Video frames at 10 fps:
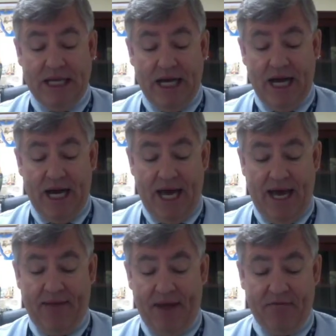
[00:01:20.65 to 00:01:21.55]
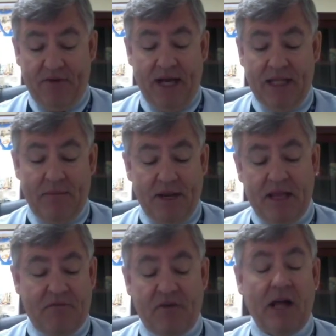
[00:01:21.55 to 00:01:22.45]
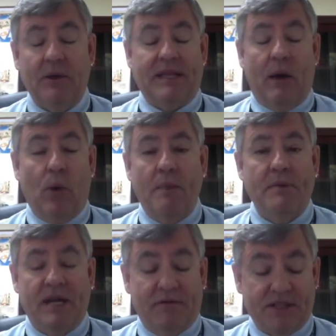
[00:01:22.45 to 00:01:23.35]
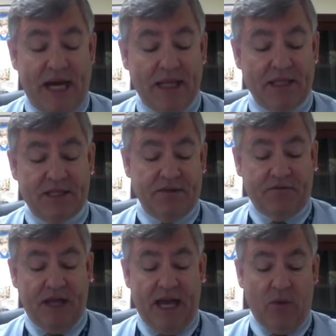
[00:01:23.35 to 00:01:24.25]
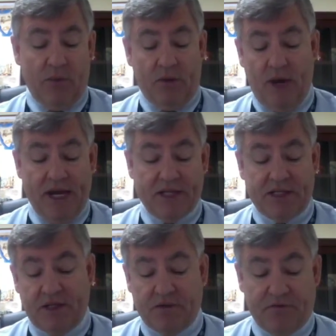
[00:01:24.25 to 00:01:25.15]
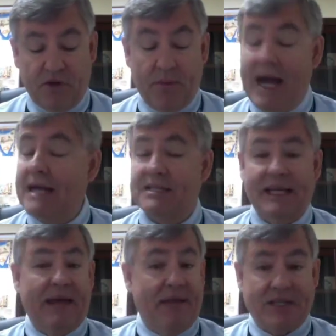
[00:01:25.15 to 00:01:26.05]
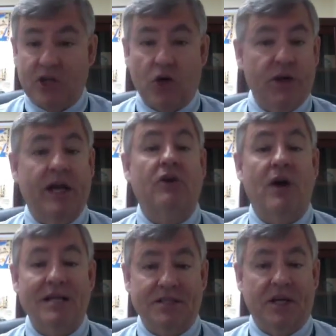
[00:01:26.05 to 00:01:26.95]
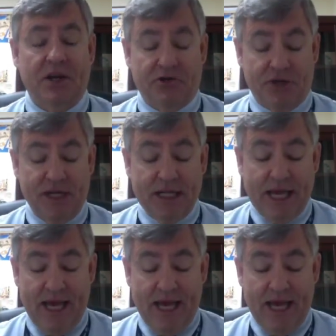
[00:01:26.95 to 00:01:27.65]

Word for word: Uh, and then finally, immediately following that one minute of silence, the flag will be raised to, uh, to full mass. And again, that's occurring across the country.